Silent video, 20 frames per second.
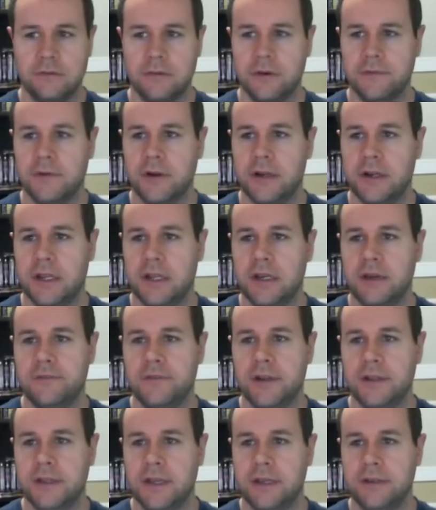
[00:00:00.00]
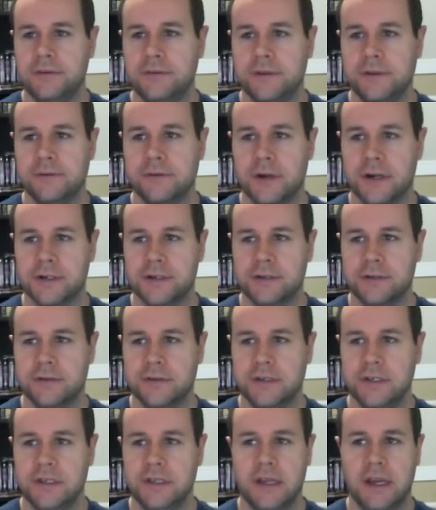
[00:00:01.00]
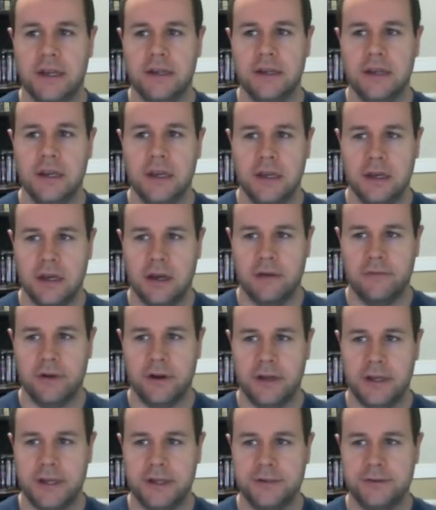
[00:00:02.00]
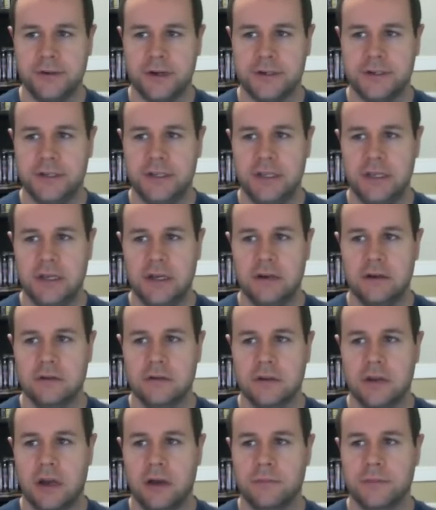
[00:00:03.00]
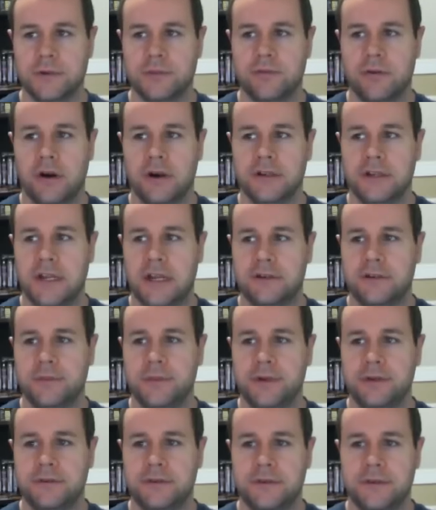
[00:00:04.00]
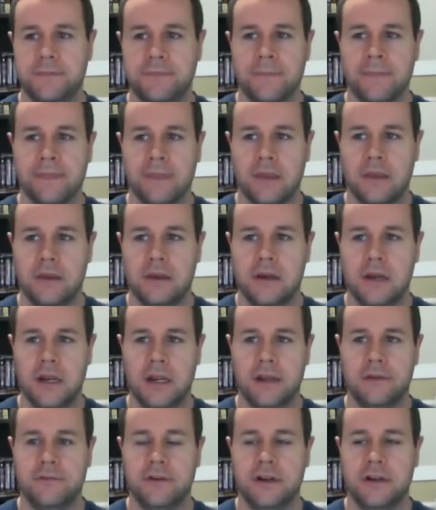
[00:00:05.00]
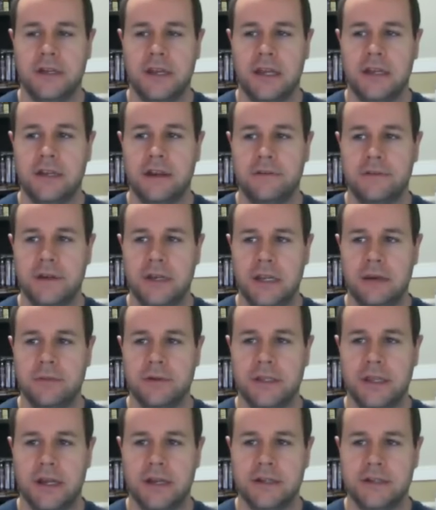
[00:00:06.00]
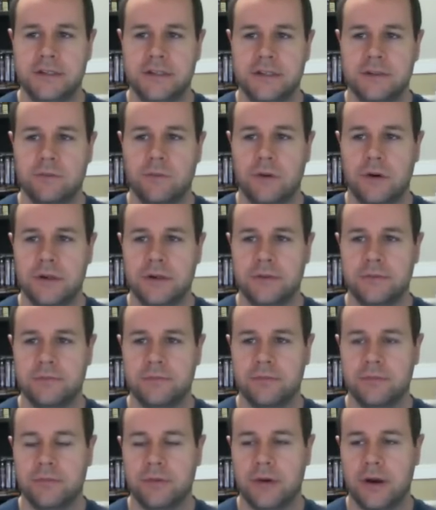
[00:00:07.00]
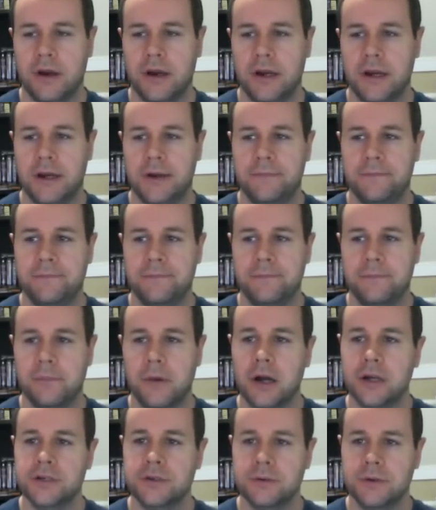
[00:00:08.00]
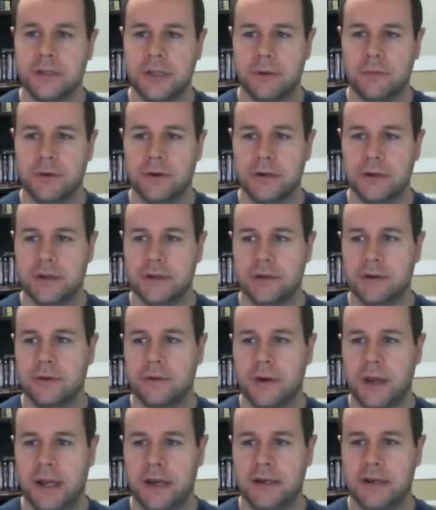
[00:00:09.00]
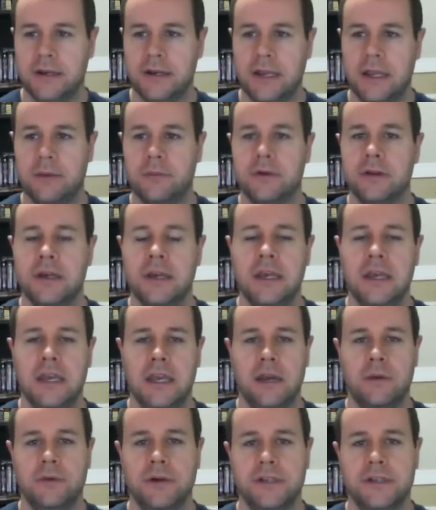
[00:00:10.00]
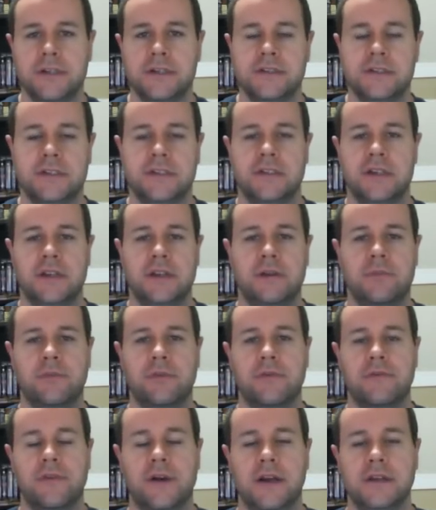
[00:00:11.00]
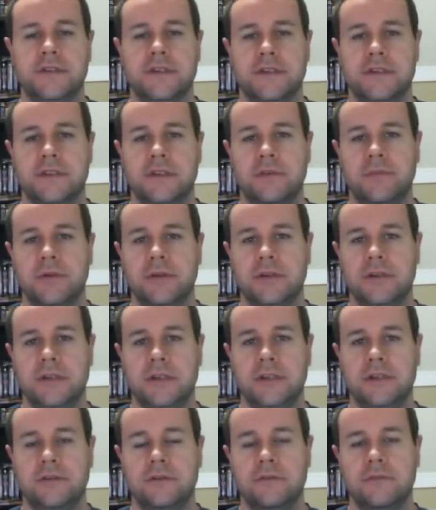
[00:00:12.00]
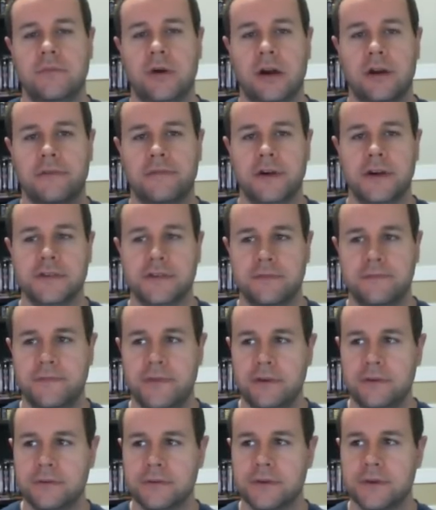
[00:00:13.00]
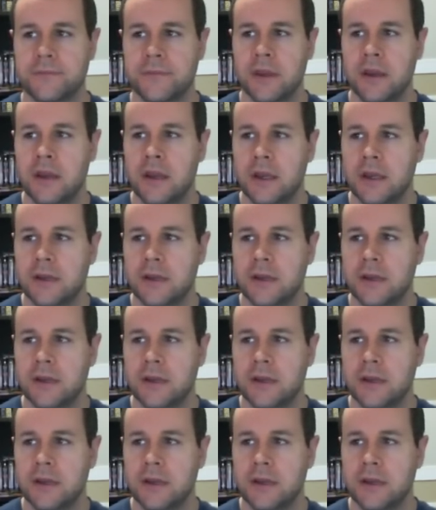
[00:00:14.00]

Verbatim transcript: So I've gone ahead and I've done that using Drush. You'll see that I've gone ahead, Drush DL, Commerce Product Attributes, uh, and I've gone ahead and I've enabled that. It's just one um, module that we're going to go ahead and enable. And what it does is it provides us the ability to modify some views.